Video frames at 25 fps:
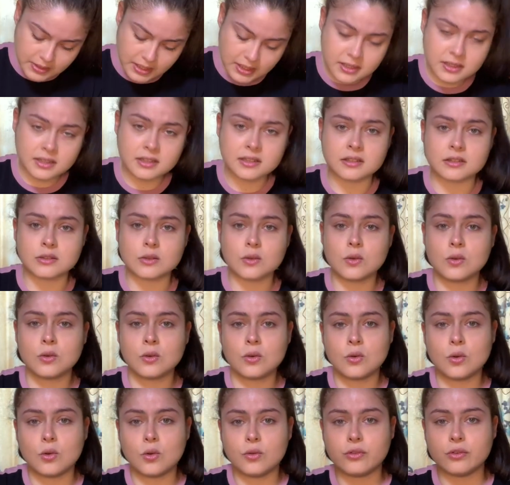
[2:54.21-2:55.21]
This is an
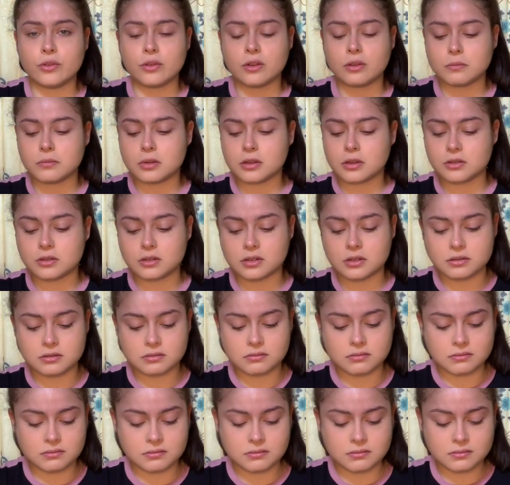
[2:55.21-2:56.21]
awful component.
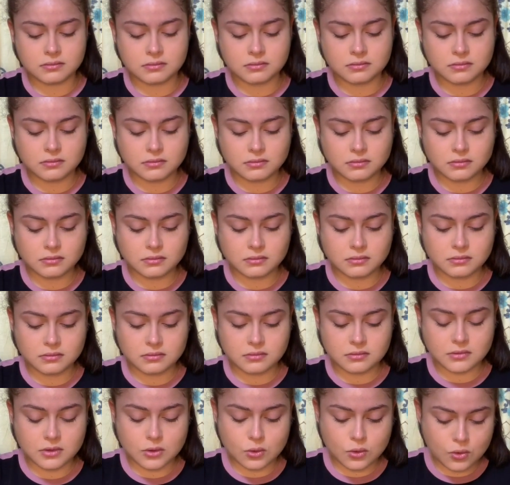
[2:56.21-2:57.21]

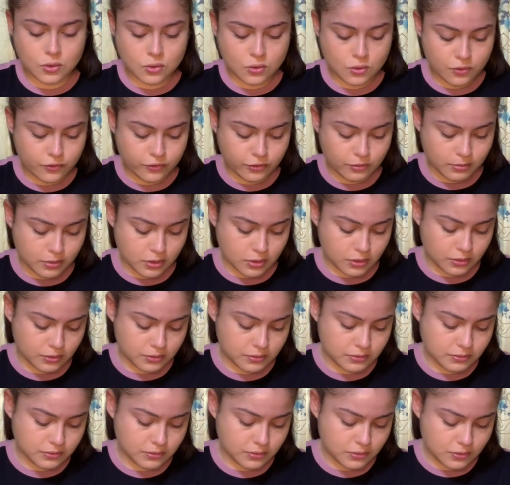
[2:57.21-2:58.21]
Awful
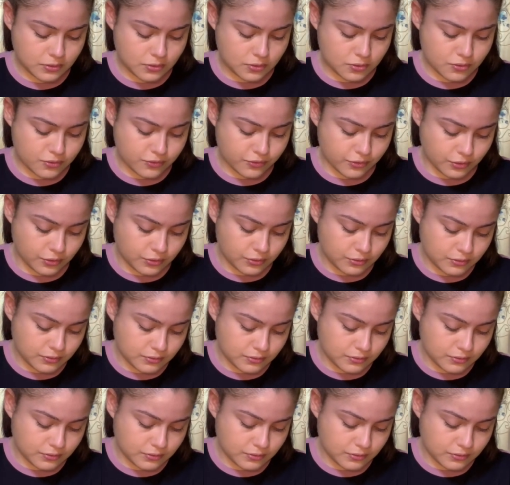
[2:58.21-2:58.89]
bottle. Awful.